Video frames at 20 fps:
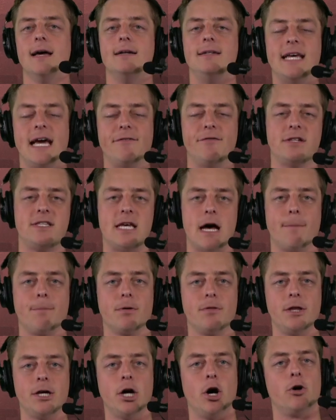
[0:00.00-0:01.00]
David
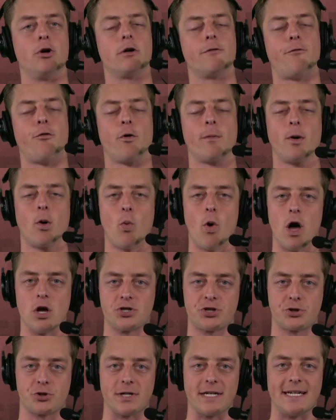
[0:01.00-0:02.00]
Tepper, the owner, former Wall
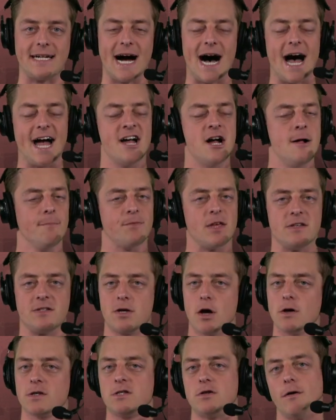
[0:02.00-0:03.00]
Street guy, is
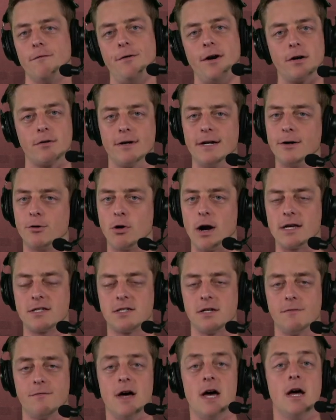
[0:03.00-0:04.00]
also very
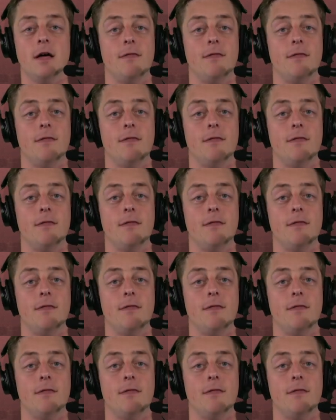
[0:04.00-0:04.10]
aggressive.